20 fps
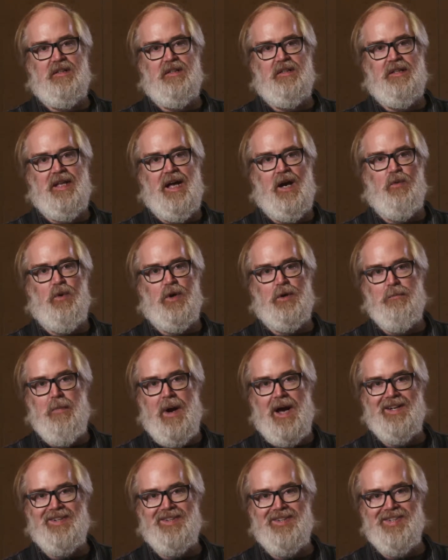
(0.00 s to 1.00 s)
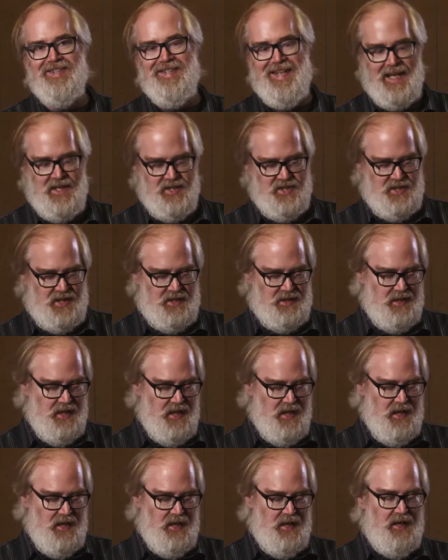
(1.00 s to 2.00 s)
network
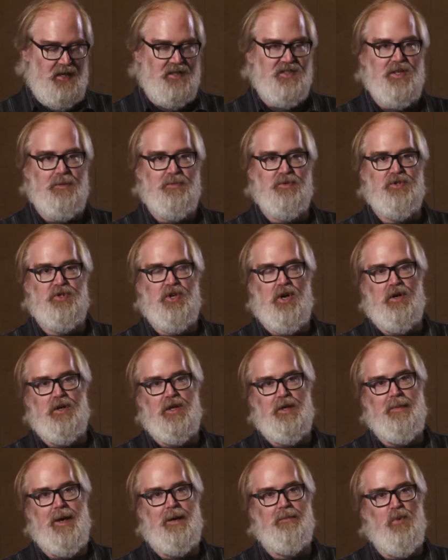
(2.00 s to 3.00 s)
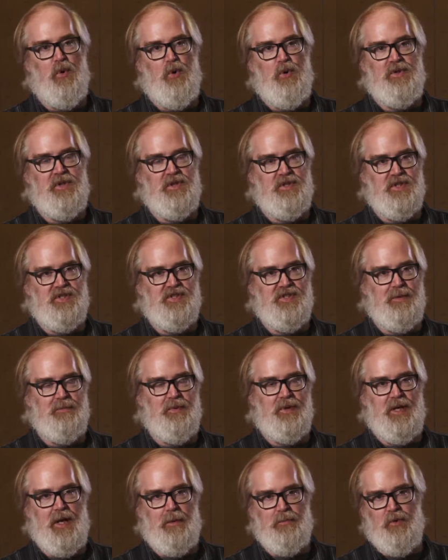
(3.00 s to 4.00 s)
modernization, it seems you're talking about more than just
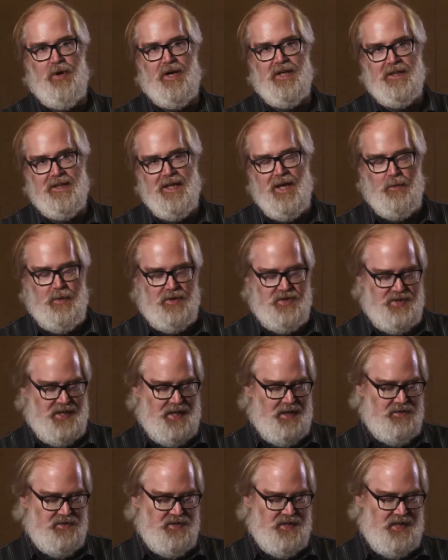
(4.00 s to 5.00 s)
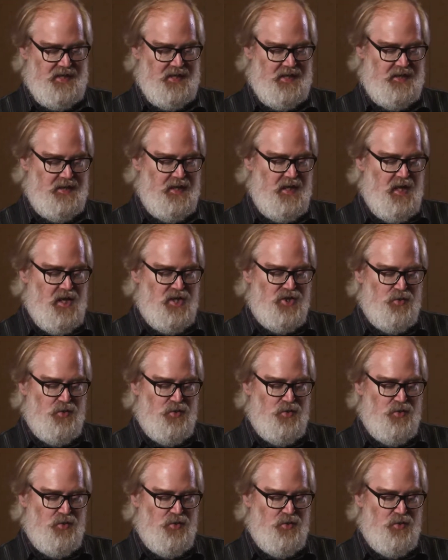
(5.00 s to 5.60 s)
simply upgrading networks to LTE.